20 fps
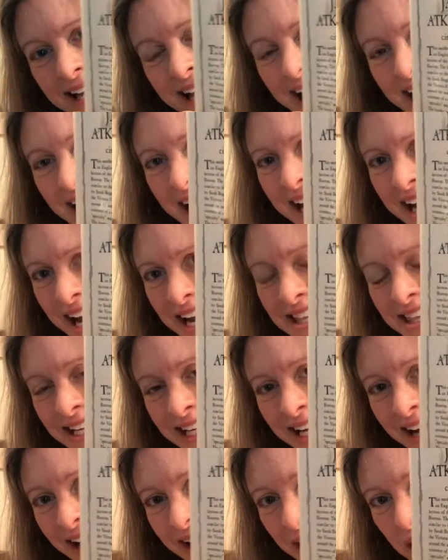And I
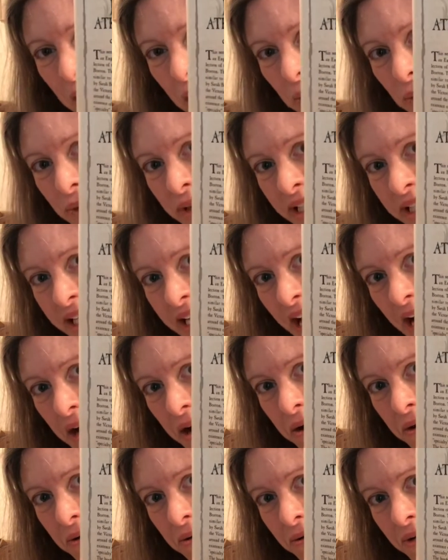think I only
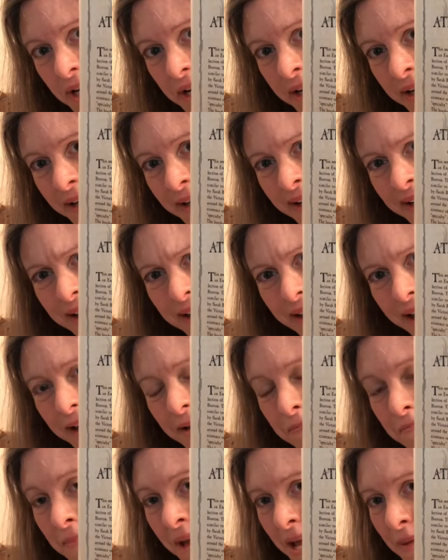own like
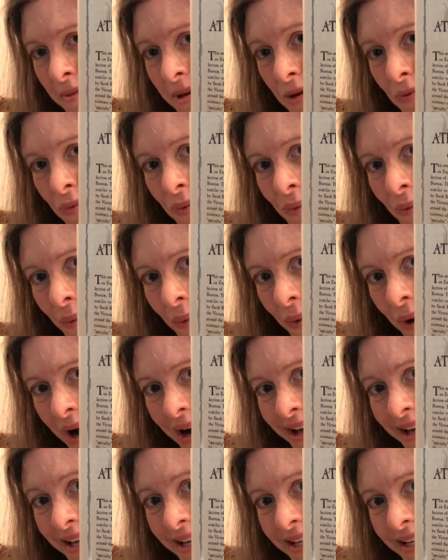maybe
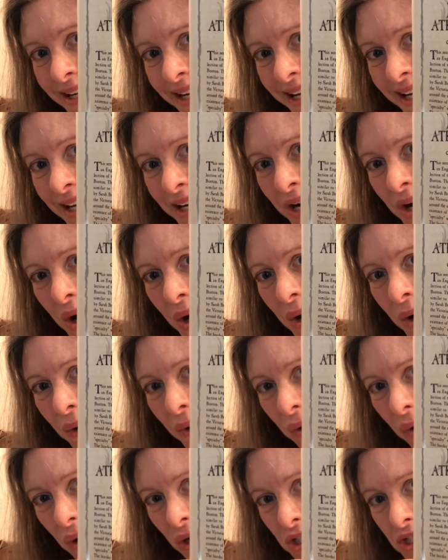1
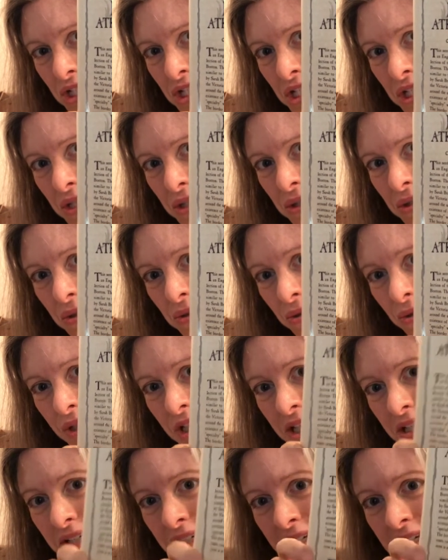or 2
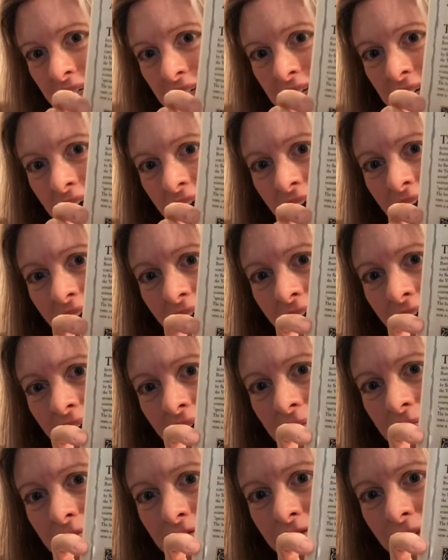
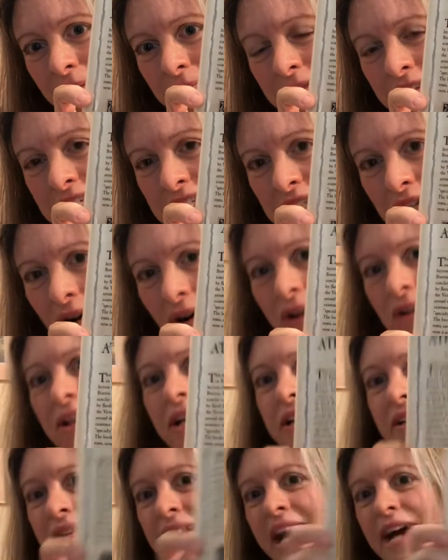from the
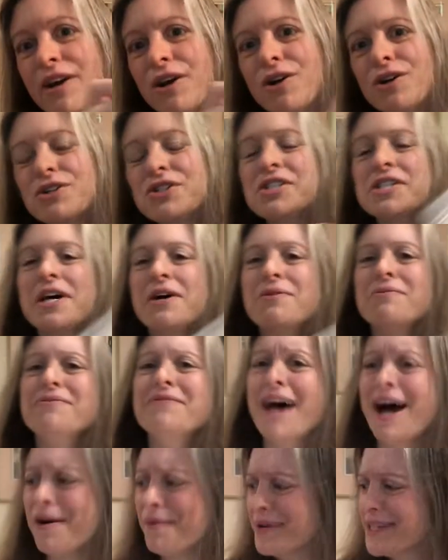Scarlet Letter. So
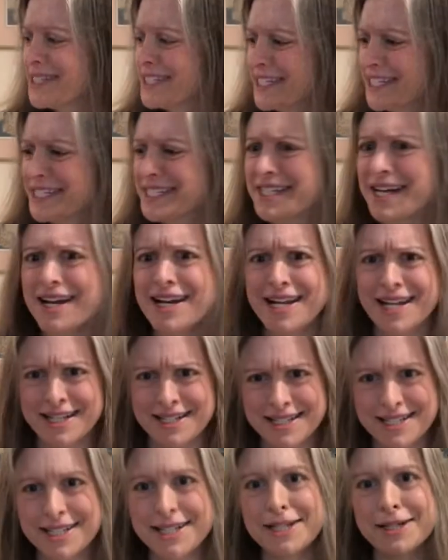that was exciting
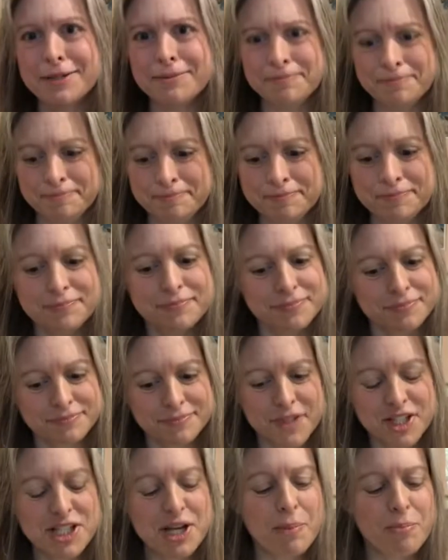to
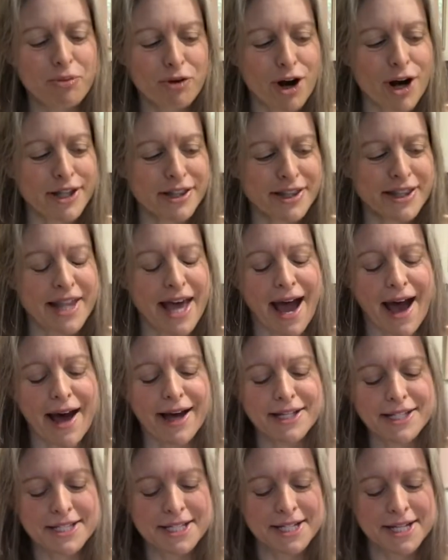broaden
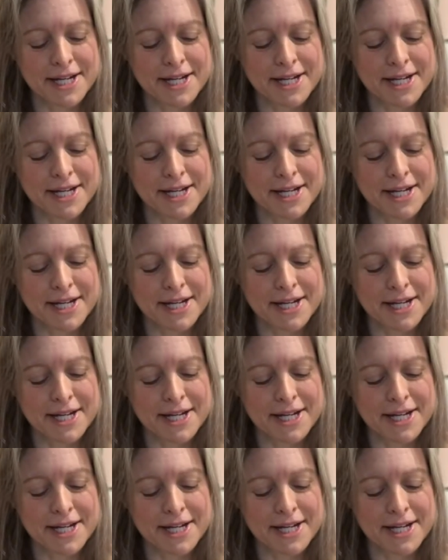that.